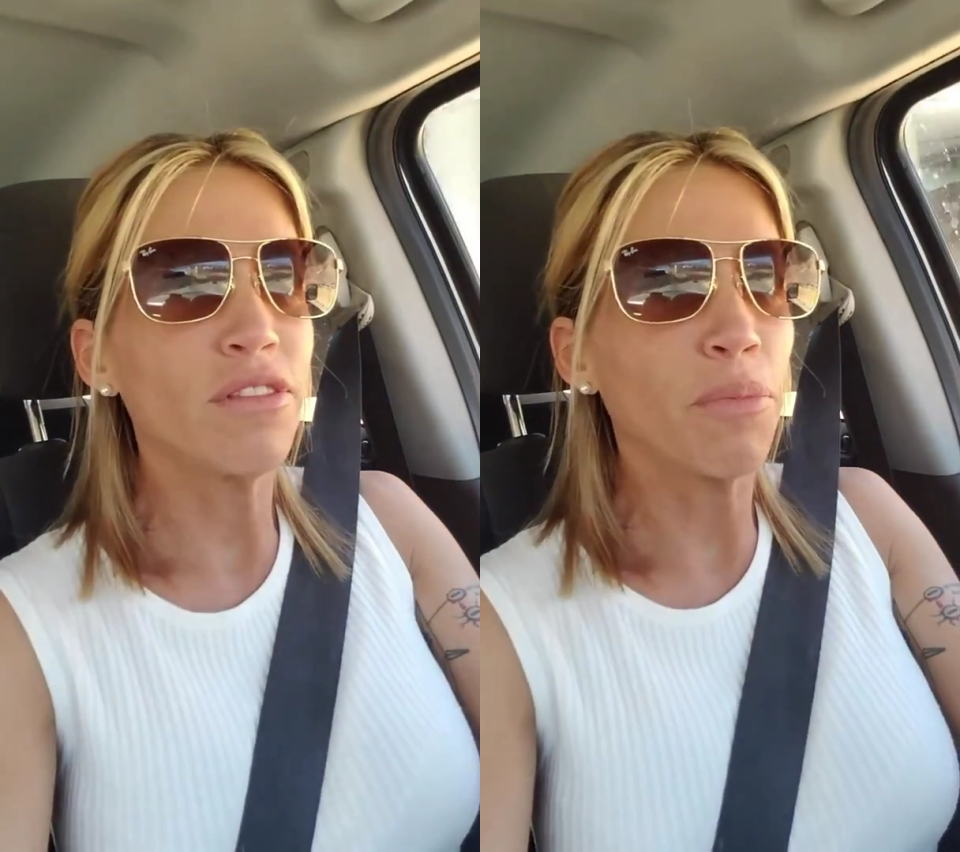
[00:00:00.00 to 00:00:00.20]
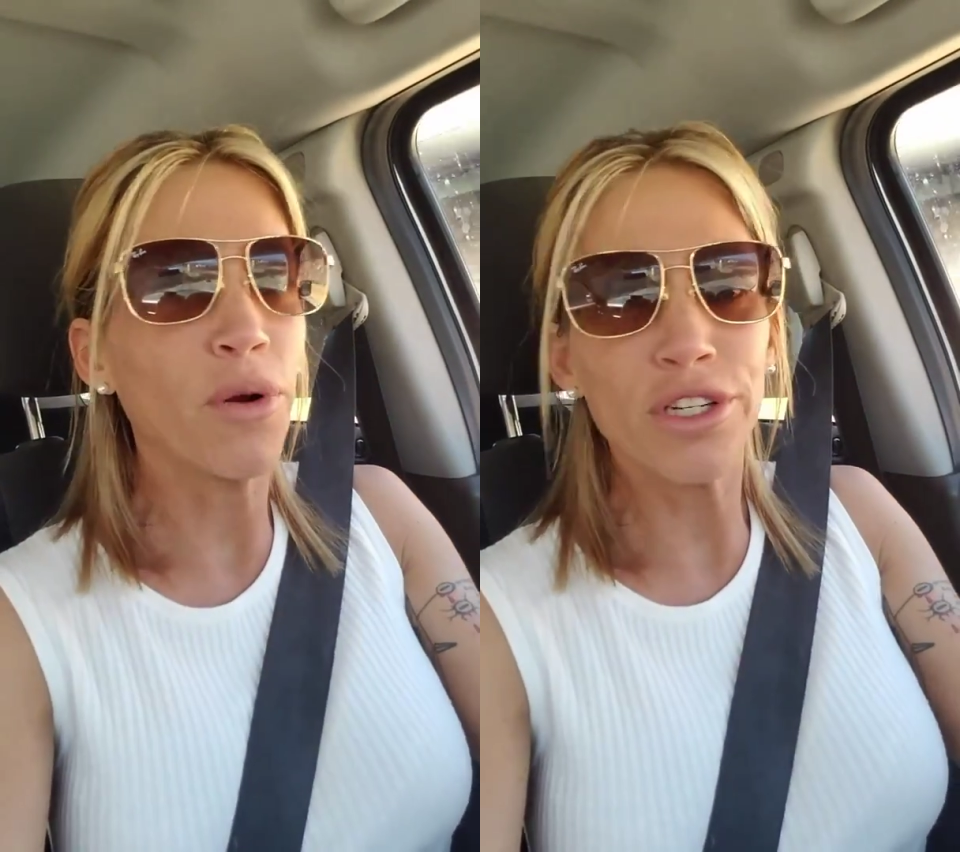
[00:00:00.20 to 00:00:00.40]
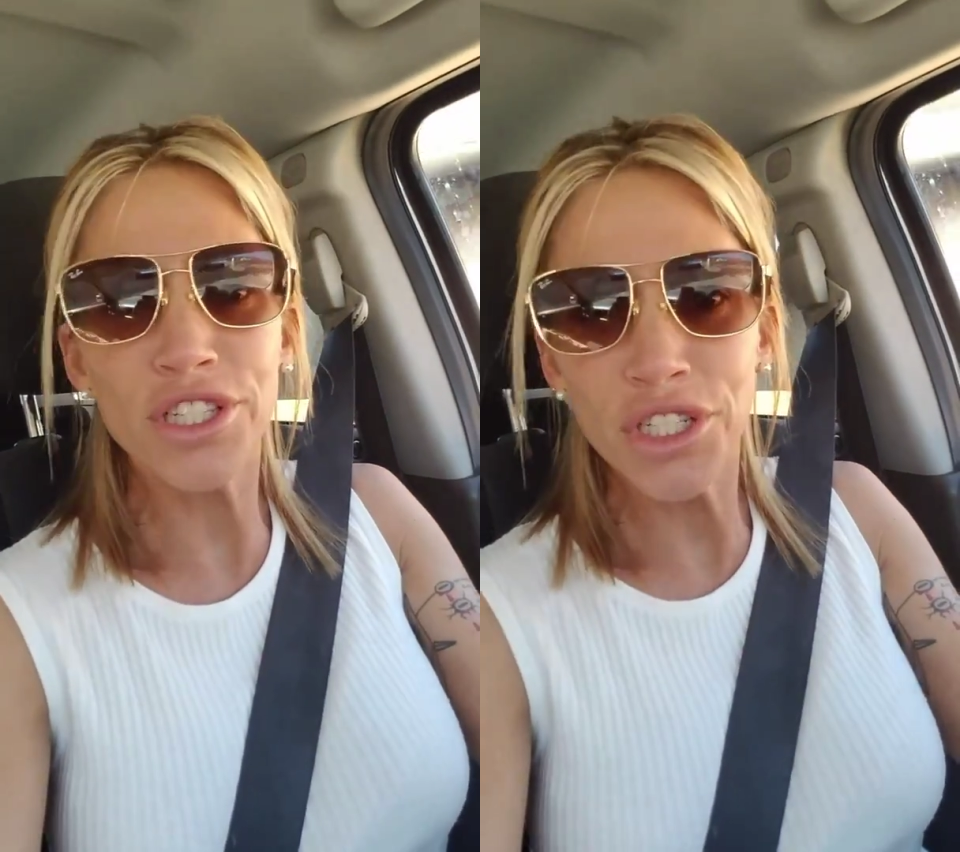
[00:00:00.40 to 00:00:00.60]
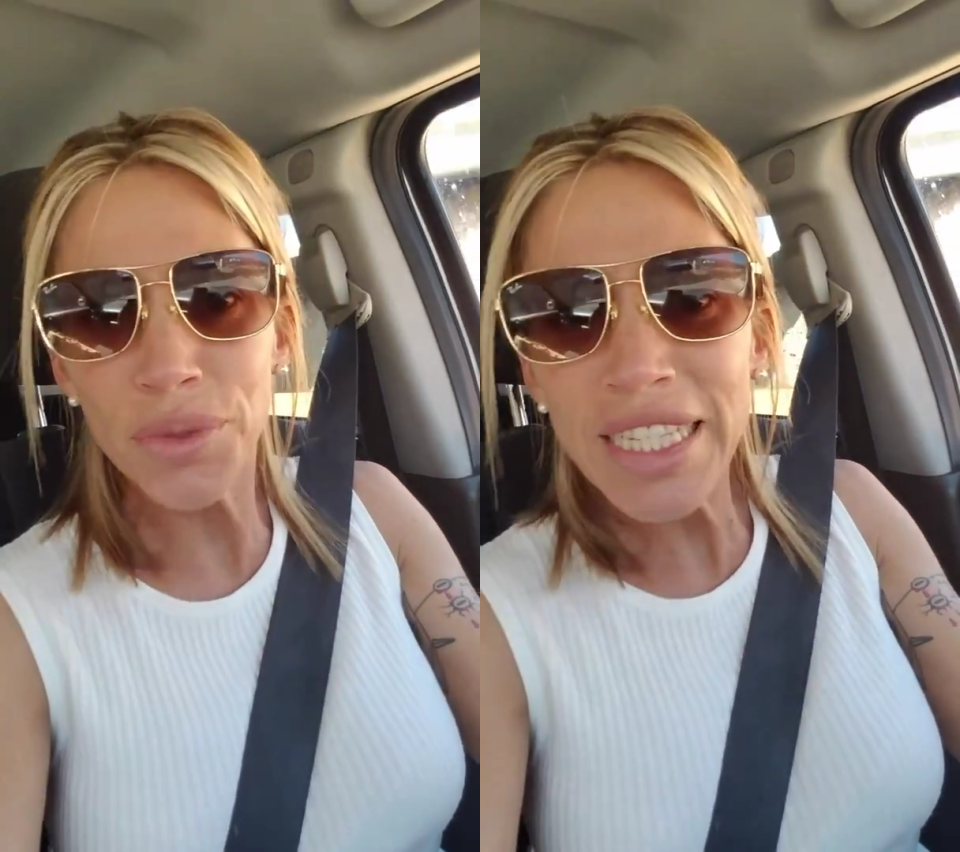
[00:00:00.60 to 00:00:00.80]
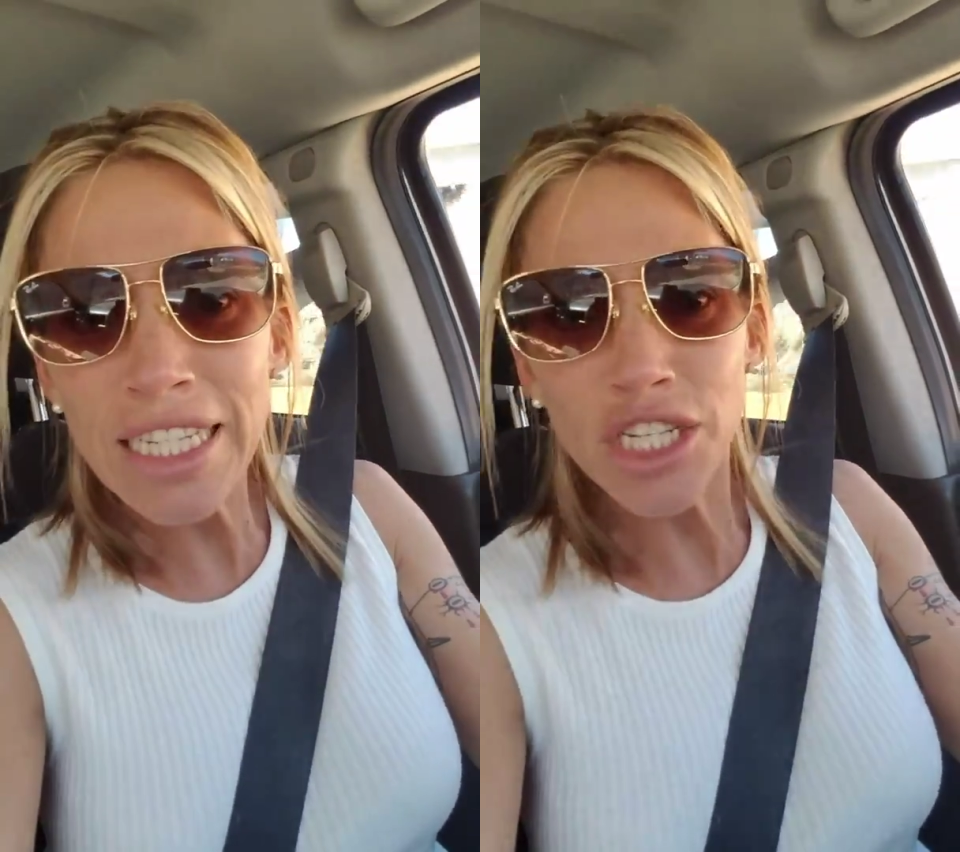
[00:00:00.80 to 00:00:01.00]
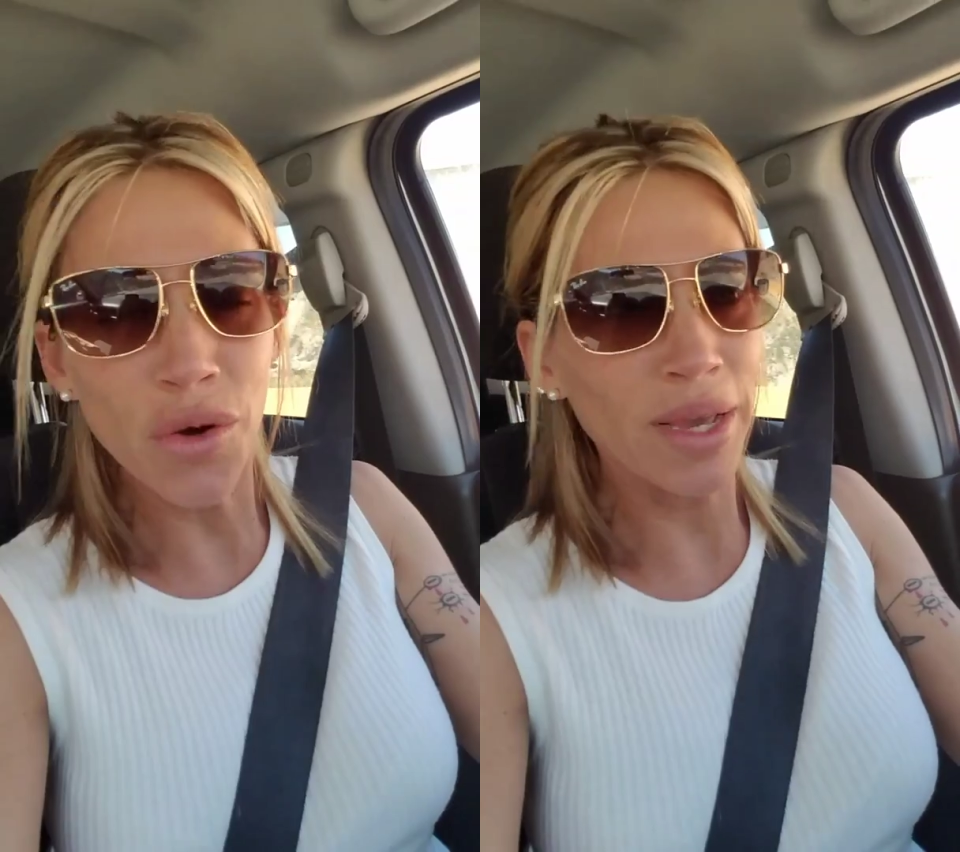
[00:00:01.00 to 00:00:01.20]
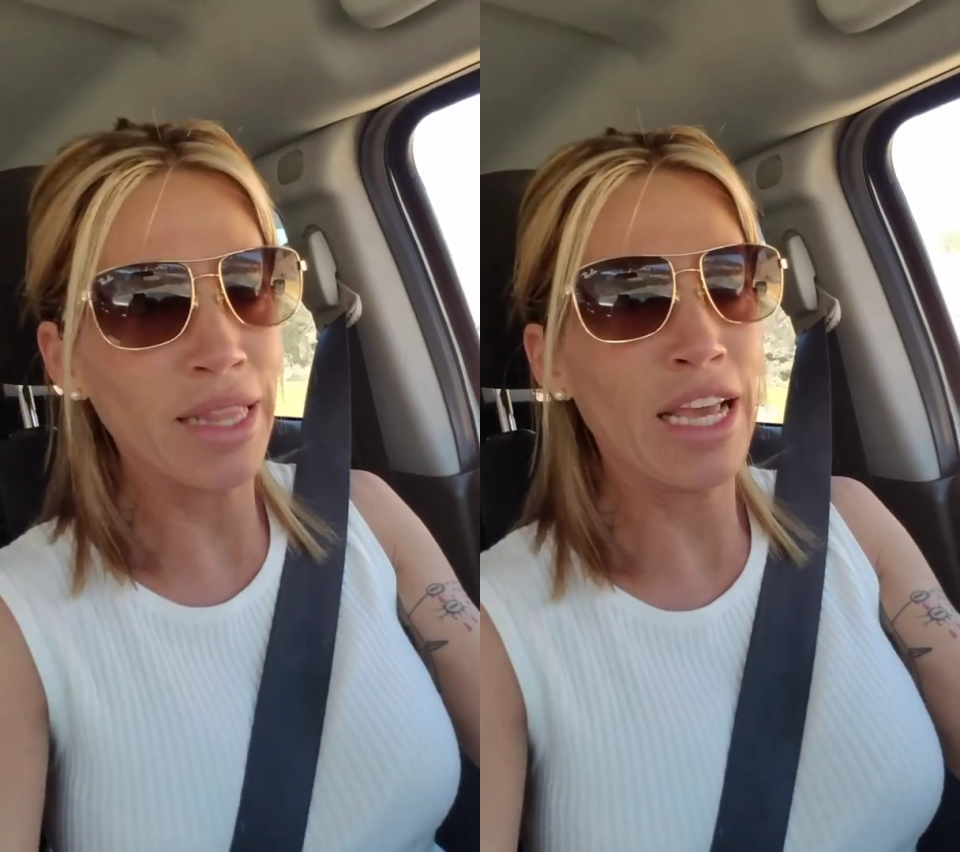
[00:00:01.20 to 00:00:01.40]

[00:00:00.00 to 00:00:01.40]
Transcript: the person who isn't going